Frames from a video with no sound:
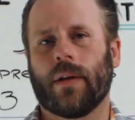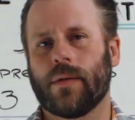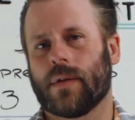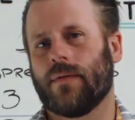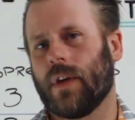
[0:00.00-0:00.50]
betting
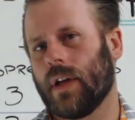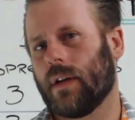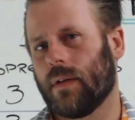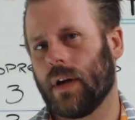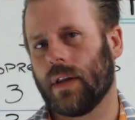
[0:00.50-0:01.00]
was
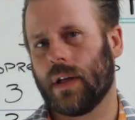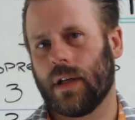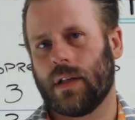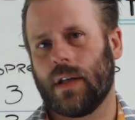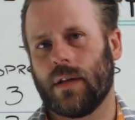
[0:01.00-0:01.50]
invented around the
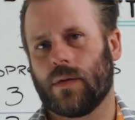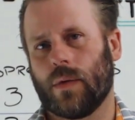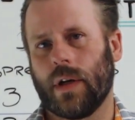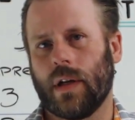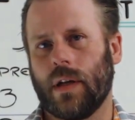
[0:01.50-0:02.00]

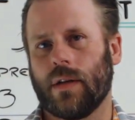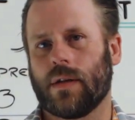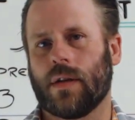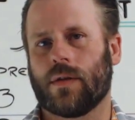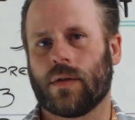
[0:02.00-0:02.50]

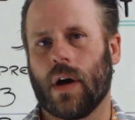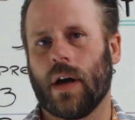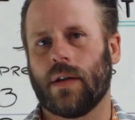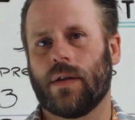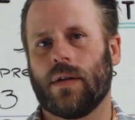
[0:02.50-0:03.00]
1920s to
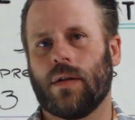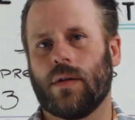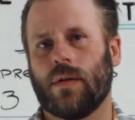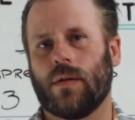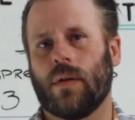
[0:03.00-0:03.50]
try
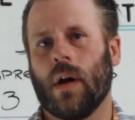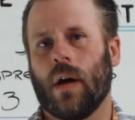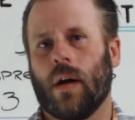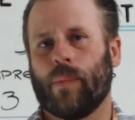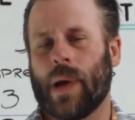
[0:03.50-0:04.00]
to
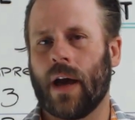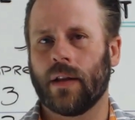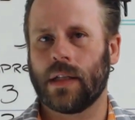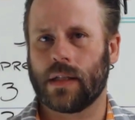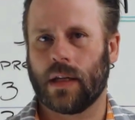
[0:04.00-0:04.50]

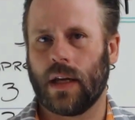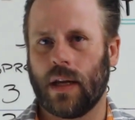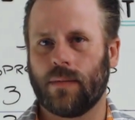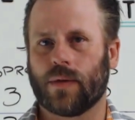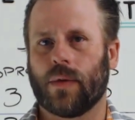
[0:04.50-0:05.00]
balance
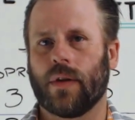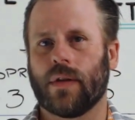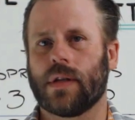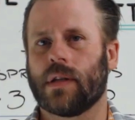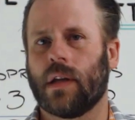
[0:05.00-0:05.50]
games where
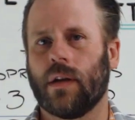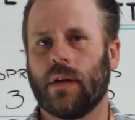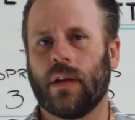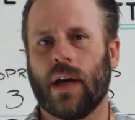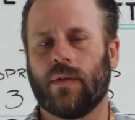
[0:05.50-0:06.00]
the
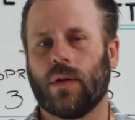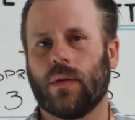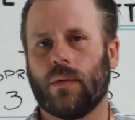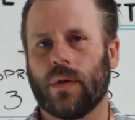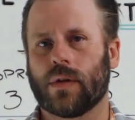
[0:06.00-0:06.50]
skill
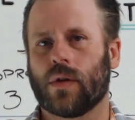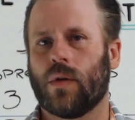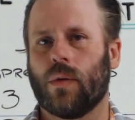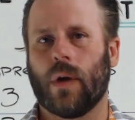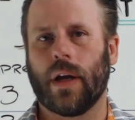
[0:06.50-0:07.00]
level was
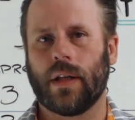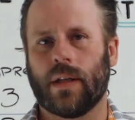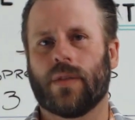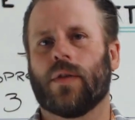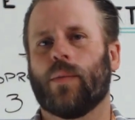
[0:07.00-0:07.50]
quite
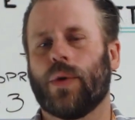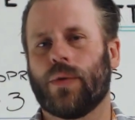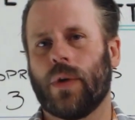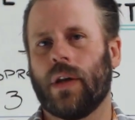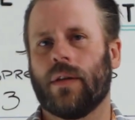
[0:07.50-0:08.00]
different
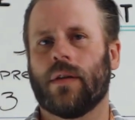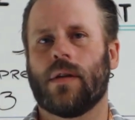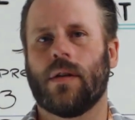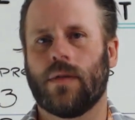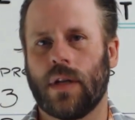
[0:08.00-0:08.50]
between the
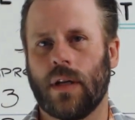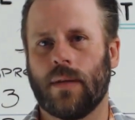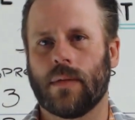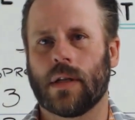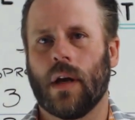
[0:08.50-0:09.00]
two
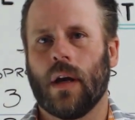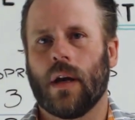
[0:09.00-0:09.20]
teams.